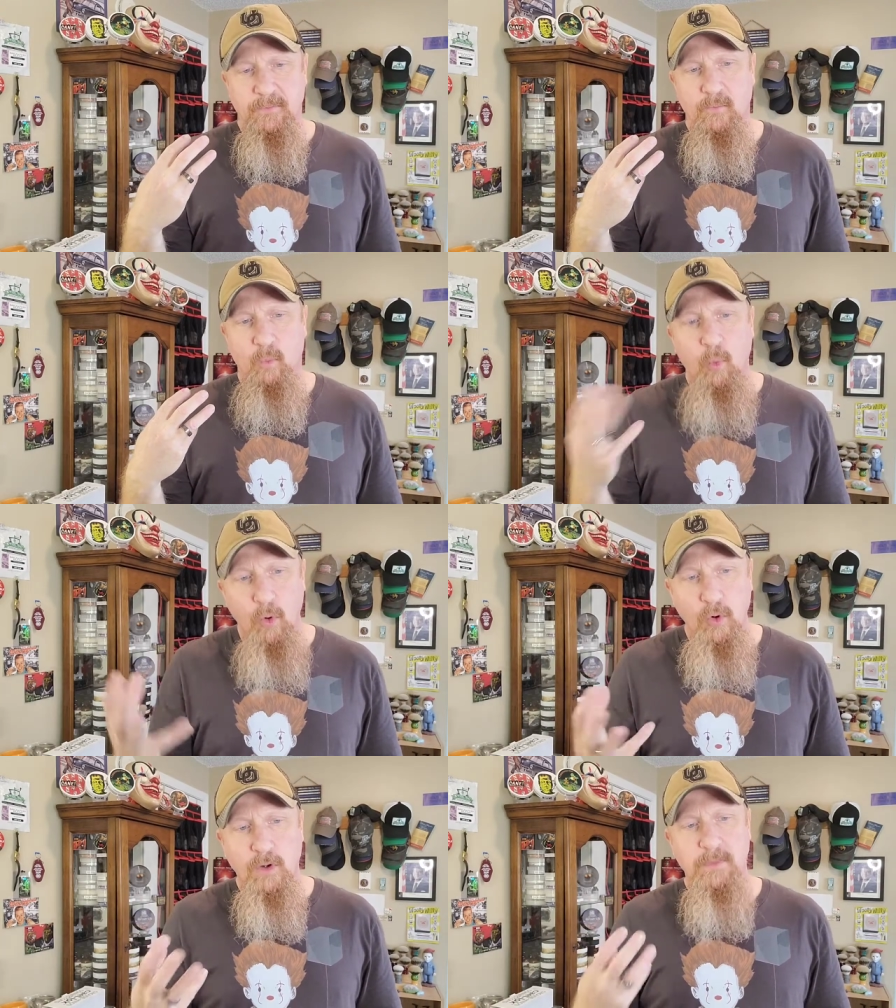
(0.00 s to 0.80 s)

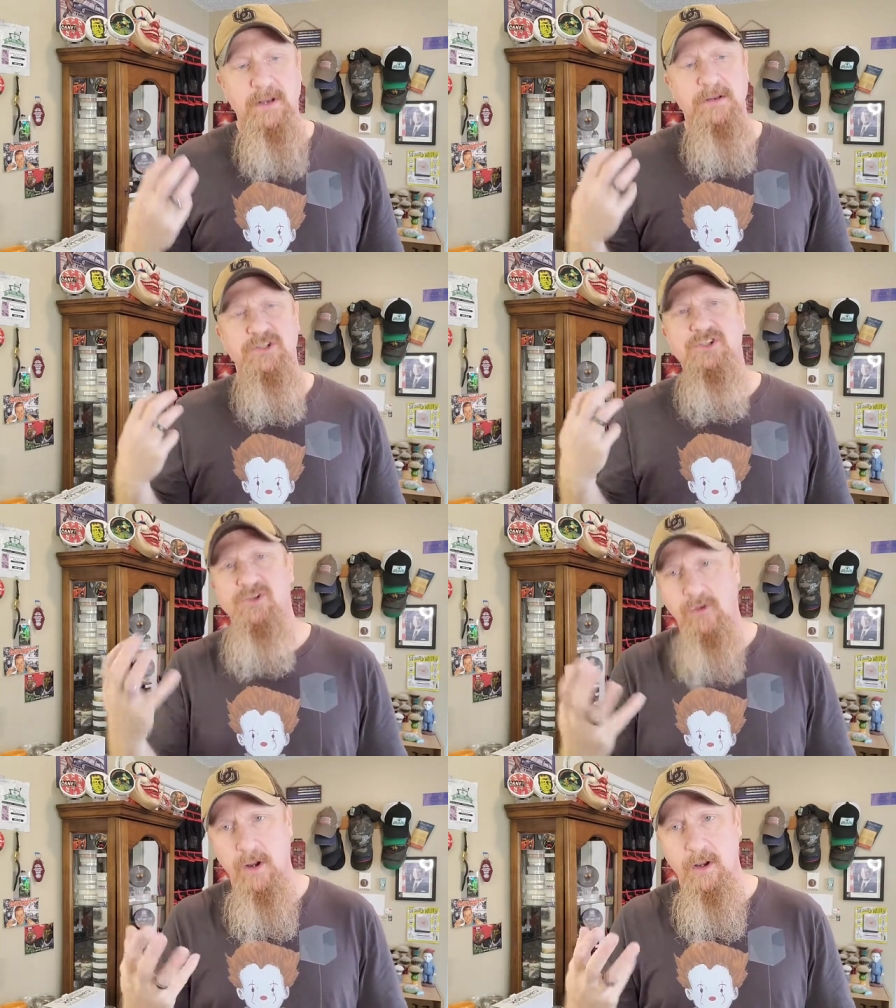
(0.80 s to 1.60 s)
warm,
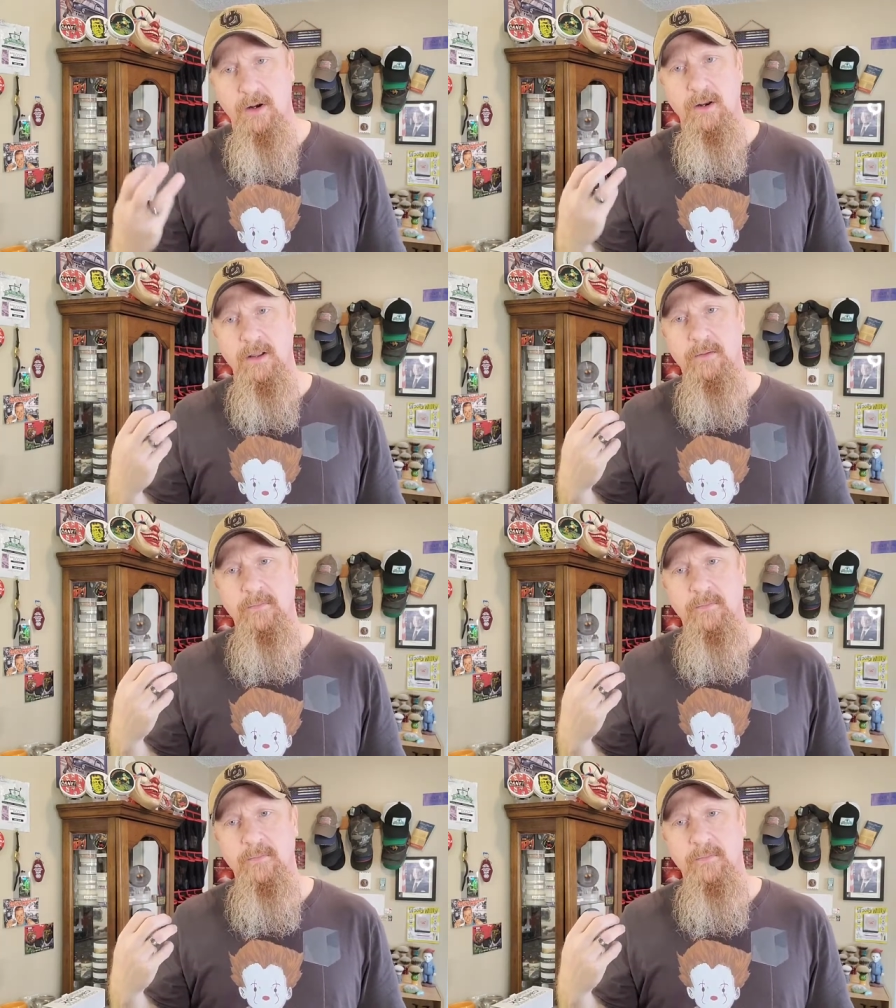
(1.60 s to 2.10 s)
strong,